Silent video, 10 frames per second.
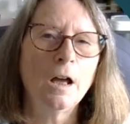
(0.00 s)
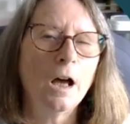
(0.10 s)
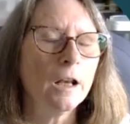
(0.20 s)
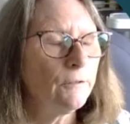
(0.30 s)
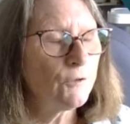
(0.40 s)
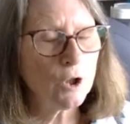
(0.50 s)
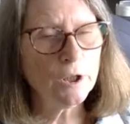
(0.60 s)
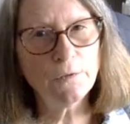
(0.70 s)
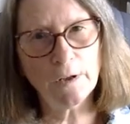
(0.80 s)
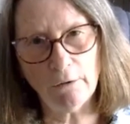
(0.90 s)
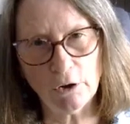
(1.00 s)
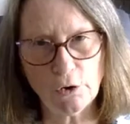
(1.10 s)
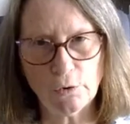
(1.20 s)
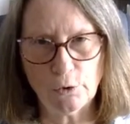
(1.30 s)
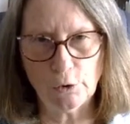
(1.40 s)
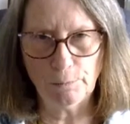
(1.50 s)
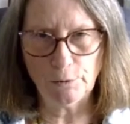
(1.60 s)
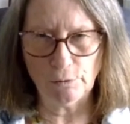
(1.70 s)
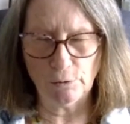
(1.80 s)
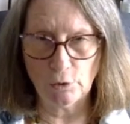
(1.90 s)
Now I've tried various
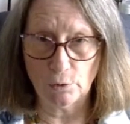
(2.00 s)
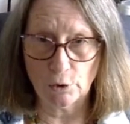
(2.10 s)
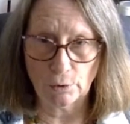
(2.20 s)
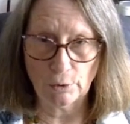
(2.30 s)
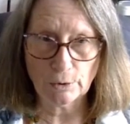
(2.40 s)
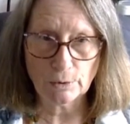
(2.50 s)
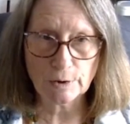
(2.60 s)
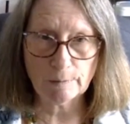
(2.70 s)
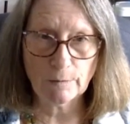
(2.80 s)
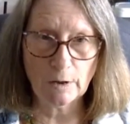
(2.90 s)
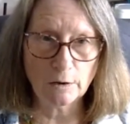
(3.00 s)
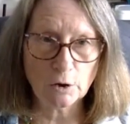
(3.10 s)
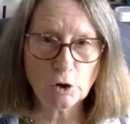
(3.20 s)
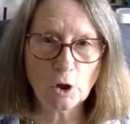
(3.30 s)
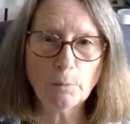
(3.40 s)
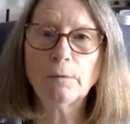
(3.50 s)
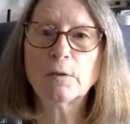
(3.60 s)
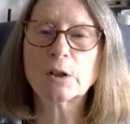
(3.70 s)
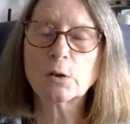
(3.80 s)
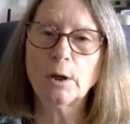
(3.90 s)
YouTube tutorials. At the top of
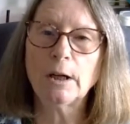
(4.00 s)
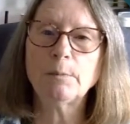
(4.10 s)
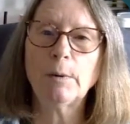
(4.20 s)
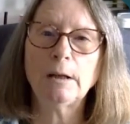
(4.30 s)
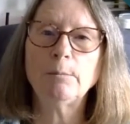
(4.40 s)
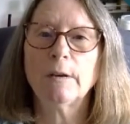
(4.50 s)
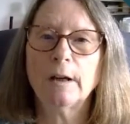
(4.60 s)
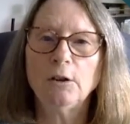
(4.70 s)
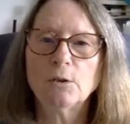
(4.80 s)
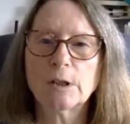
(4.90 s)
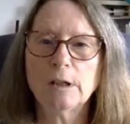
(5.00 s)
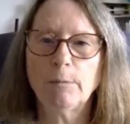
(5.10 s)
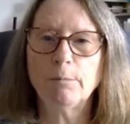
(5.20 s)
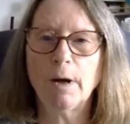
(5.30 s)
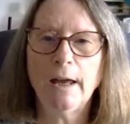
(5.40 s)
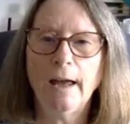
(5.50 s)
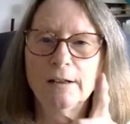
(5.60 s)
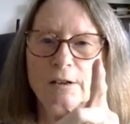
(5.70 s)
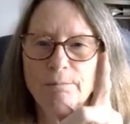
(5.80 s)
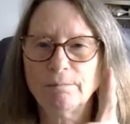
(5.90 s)
the squared paper there you see above my
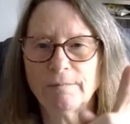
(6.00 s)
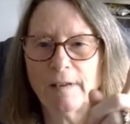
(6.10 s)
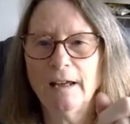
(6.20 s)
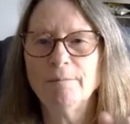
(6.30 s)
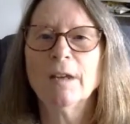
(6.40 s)
head there,